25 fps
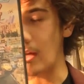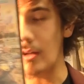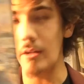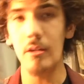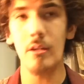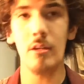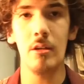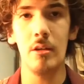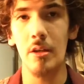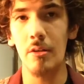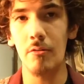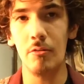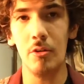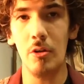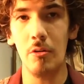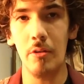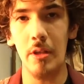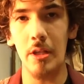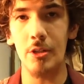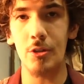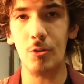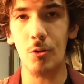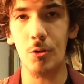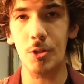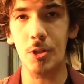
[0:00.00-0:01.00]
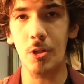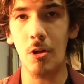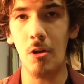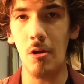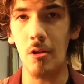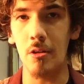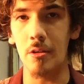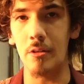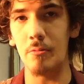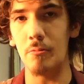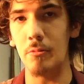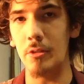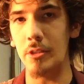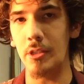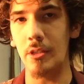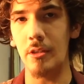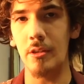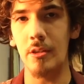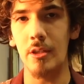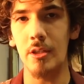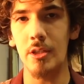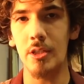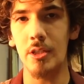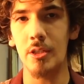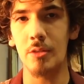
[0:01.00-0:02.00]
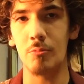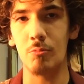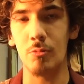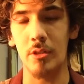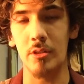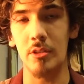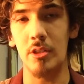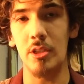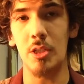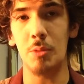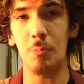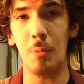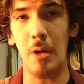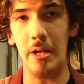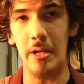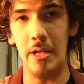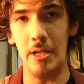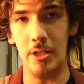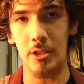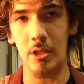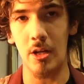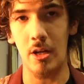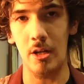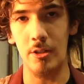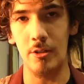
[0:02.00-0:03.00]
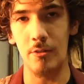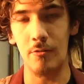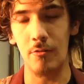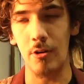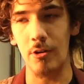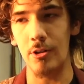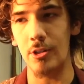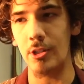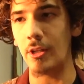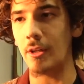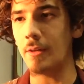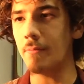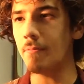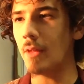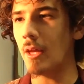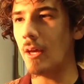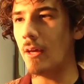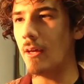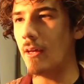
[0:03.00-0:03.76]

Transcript: I didn't even know that George Carlin was in this, well, despite his controversy.